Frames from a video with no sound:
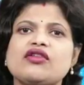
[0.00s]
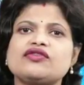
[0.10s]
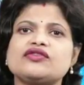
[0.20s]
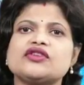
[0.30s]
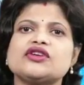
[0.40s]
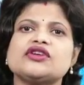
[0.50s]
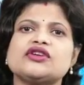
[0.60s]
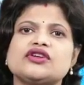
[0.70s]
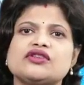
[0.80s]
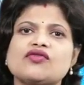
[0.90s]
of
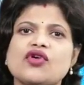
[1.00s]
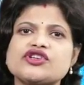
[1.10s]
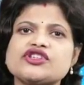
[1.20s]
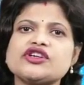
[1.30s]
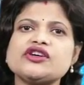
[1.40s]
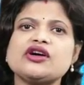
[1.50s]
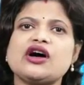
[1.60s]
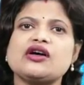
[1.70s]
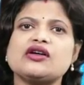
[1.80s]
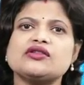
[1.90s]
water
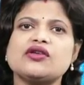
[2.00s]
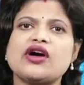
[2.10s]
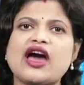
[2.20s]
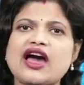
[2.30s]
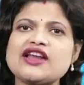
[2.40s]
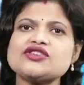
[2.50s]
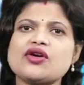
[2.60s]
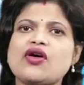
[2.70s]
at